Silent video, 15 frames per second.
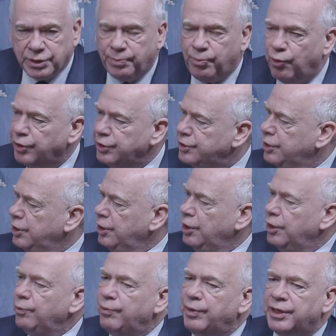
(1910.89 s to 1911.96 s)
point
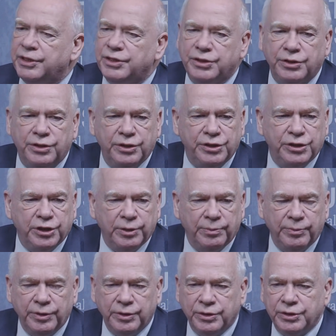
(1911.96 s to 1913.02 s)
at which the
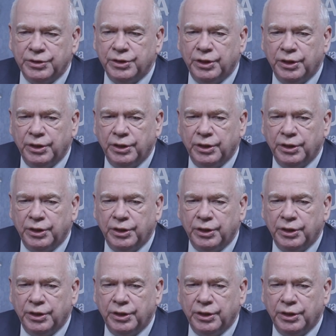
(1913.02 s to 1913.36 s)
Germans